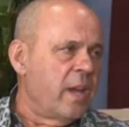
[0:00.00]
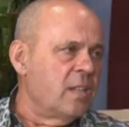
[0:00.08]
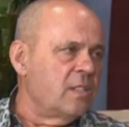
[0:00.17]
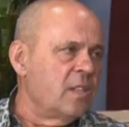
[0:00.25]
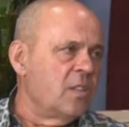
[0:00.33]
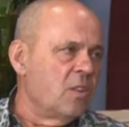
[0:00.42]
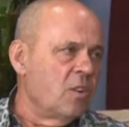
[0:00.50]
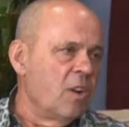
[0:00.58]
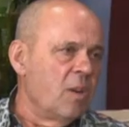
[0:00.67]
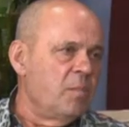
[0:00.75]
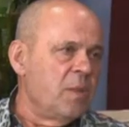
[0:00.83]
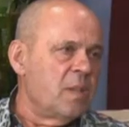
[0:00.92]
raised in
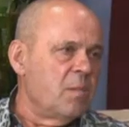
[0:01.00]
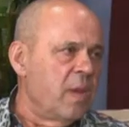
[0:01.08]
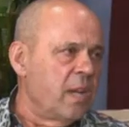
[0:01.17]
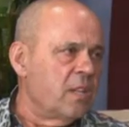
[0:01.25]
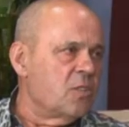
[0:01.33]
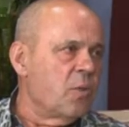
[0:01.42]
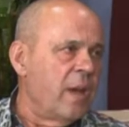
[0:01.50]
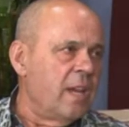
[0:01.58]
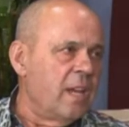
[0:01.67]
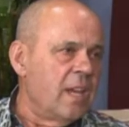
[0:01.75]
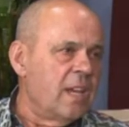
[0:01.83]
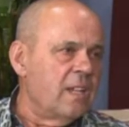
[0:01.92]
Europe in the
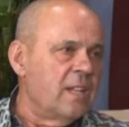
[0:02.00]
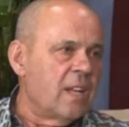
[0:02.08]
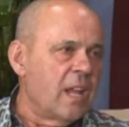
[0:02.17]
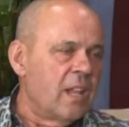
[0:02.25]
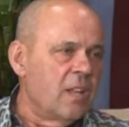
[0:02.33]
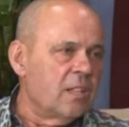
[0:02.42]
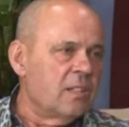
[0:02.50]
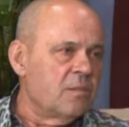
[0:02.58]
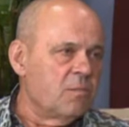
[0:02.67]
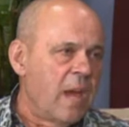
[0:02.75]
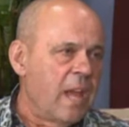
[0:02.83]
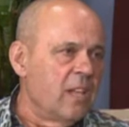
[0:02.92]
Mediterranean, and I
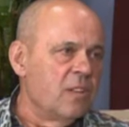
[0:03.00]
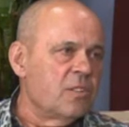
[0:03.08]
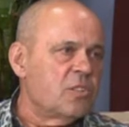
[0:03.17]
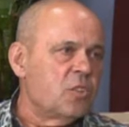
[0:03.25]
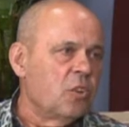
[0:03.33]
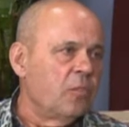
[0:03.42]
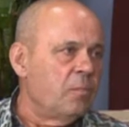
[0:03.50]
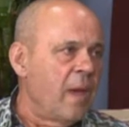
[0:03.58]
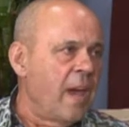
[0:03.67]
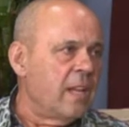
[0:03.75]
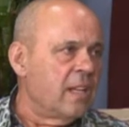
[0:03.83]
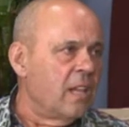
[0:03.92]
looked, I had a little surf
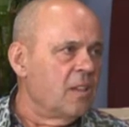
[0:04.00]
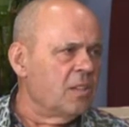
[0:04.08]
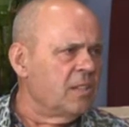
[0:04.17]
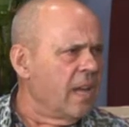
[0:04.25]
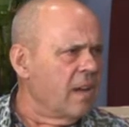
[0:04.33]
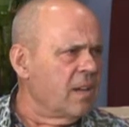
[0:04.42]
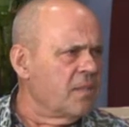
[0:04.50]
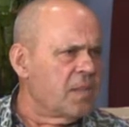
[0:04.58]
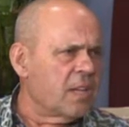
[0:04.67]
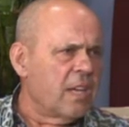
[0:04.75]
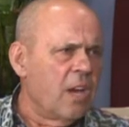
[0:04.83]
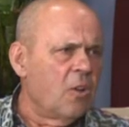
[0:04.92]
mat. I looked down at
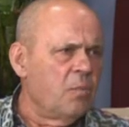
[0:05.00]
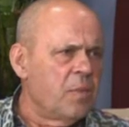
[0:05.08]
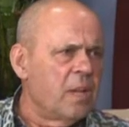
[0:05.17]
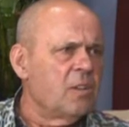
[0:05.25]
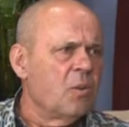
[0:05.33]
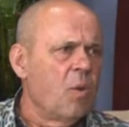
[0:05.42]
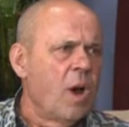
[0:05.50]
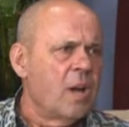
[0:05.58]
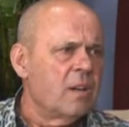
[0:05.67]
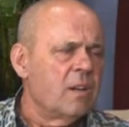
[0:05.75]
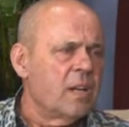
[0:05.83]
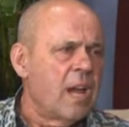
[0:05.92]
the kelp
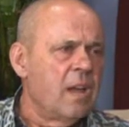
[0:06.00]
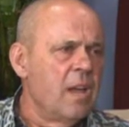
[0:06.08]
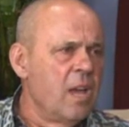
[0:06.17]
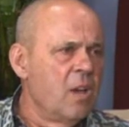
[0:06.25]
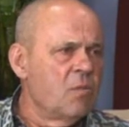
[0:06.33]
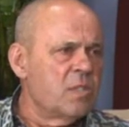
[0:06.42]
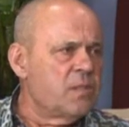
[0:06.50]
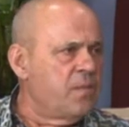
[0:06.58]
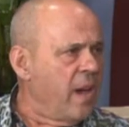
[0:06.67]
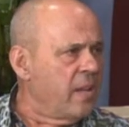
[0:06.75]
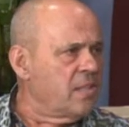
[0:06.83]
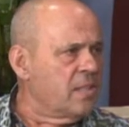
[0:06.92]
underwater, and I was
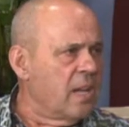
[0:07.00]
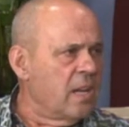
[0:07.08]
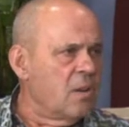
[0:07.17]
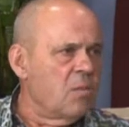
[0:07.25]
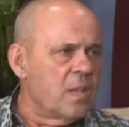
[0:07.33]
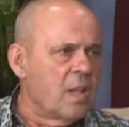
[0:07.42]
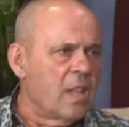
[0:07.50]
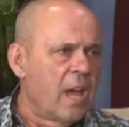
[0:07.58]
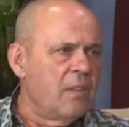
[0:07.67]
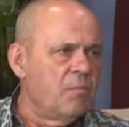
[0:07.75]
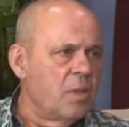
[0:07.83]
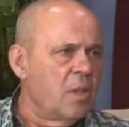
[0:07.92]
fascinated with a
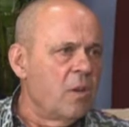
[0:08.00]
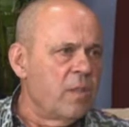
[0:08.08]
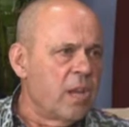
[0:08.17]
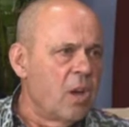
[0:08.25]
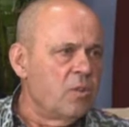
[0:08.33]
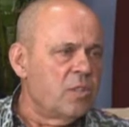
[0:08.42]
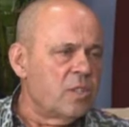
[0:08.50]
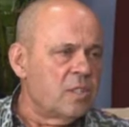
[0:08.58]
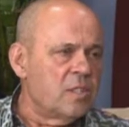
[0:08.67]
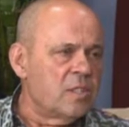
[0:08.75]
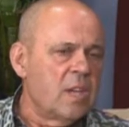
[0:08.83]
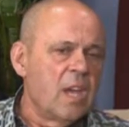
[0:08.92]
life below the
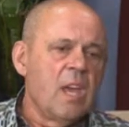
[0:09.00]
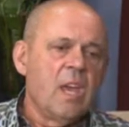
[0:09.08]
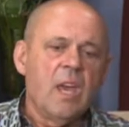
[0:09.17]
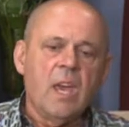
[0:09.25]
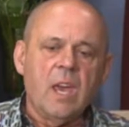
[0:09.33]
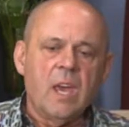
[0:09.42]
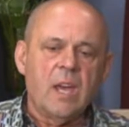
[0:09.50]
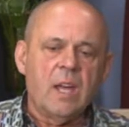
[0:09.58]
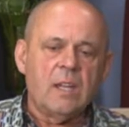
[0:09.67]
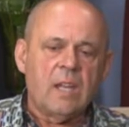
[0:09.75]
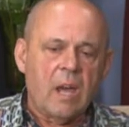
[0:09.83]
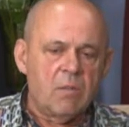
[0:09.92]
oceans.
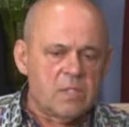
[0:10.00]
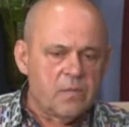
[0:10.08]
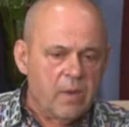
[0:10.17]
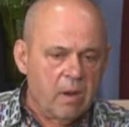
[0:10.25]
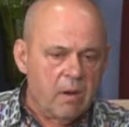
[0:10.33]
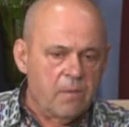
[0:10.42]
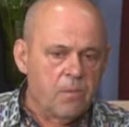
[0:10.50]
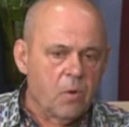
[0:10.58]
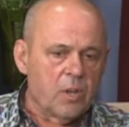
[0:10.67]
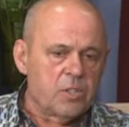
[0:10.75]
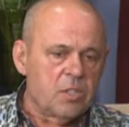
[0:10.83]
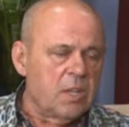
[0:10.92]
And I was very
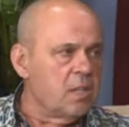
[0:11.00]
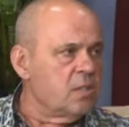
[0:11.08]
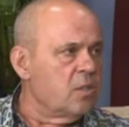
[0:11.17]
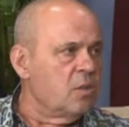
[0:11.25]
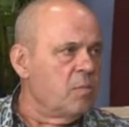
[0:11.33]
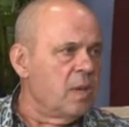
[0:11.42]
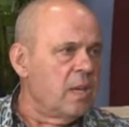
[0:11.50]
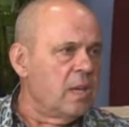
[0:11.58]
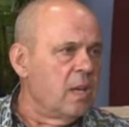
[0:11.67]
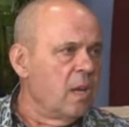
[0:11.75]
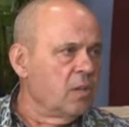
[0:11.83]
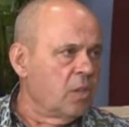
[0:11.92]
fortunate to
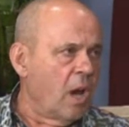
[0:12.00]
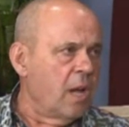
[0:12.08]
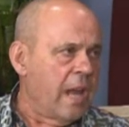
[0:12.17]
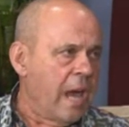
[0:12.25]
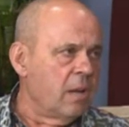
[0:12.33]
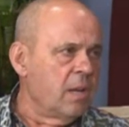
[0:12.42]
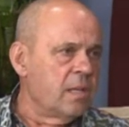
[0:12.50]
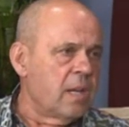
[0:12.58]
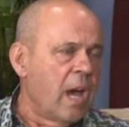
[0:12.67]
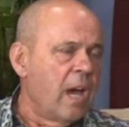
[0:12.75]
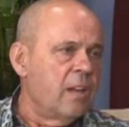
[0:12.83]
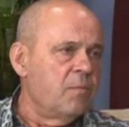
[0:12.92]
be taught how to
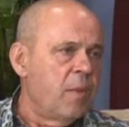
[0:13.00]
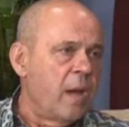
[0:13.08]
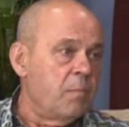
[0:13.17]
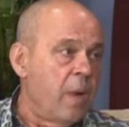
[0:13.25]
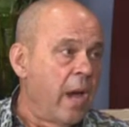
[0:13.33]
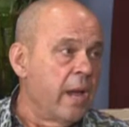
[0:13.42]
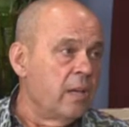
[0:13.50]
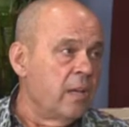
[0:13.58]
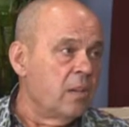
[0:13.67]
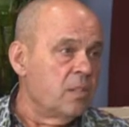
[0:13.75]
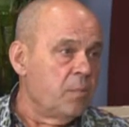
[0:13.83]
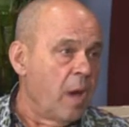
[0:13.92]
dive by
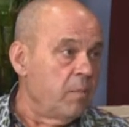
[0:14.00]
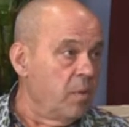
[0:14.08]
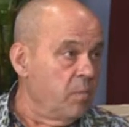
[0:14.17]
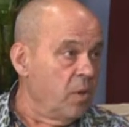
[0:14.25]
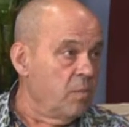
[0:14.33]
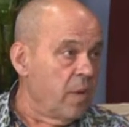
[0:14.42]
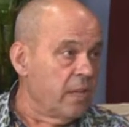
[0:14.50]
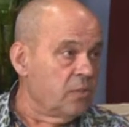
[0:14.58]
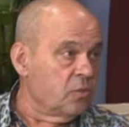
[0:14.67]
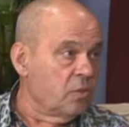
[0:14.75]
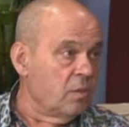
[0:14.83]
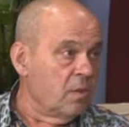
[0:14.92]
pioneers Bob and Bill
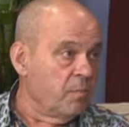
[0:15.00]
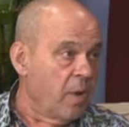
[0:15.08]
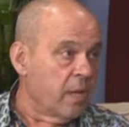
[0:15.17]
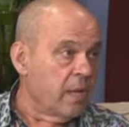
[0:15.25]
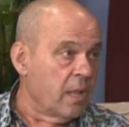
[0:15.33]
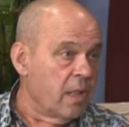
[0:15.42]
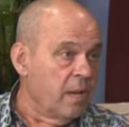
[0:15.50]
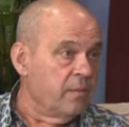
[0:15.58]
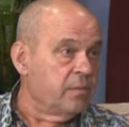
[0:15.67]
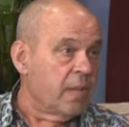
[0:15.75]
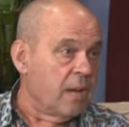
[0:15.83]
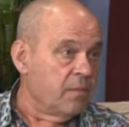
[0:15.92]
Meistrell of Body
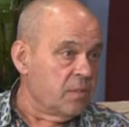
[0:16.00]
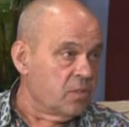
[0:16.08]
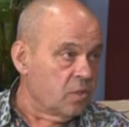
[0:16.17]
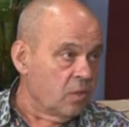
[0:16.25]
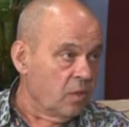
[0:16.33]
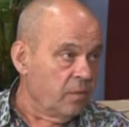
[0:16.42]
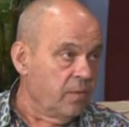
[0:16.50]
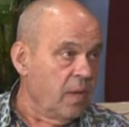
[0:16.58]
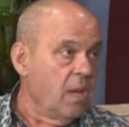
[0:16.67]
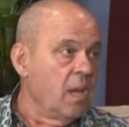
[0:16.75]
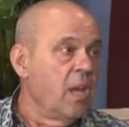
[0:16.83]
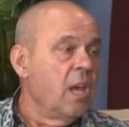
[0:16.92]
Glove Dive and Surf
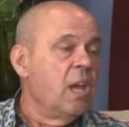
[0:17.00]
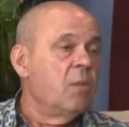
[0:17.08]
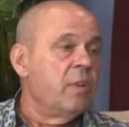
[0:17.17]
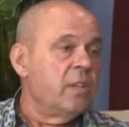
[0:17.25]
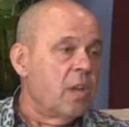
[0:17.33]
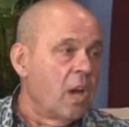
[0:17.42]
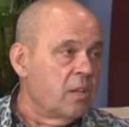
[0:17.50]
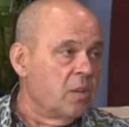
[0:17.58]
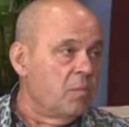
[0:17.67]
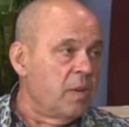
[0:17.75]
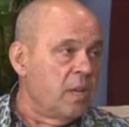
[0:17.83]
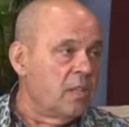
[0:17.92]
oh. in
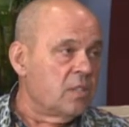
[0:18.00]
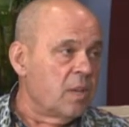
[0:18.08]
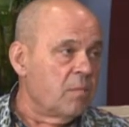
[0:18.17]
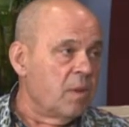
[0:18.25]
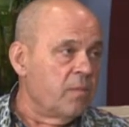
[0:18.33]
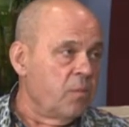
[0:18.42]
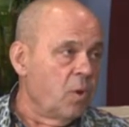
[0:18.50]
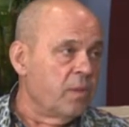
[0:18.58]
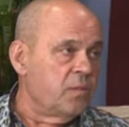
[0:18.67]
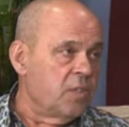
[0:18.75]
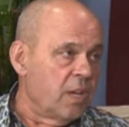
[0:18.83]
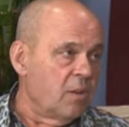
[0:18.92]
Redondo Beach. I'm a
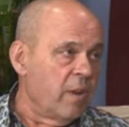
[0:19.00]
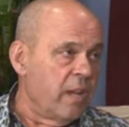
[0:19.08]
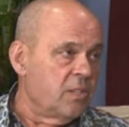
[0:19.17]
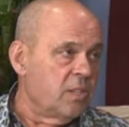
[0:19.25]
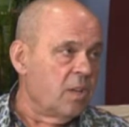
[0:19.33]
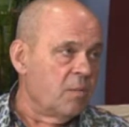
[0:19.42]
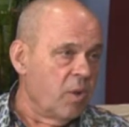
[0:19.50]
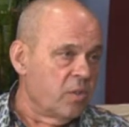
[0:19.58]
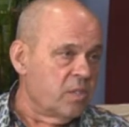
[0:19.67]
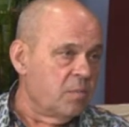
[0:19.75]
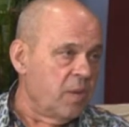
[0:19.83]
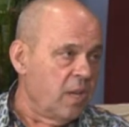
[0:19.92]
fourth generation
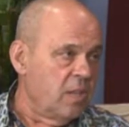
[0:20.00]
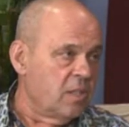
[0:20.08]
Hermosa Beach.